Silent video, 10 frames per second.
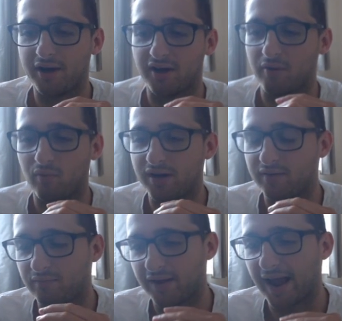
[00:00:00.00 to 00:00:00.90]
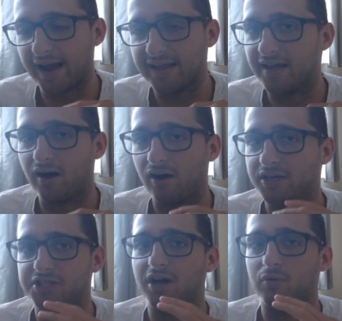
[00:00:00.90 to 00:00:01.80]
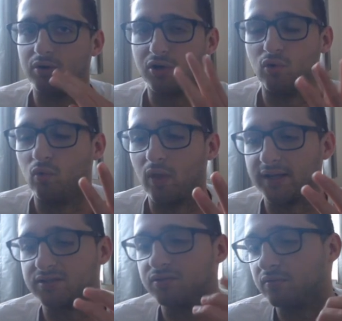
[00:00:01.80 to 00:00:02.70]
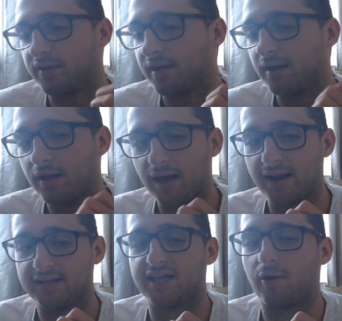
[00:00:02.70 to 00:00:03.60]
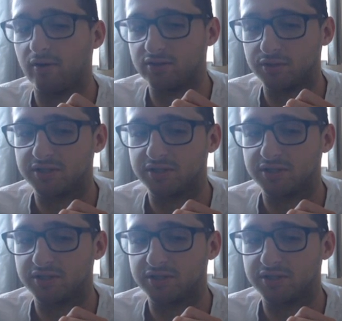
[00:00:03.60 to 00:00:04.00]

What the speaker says: don't really think any IGL would call that sort of thing, accelerate onto a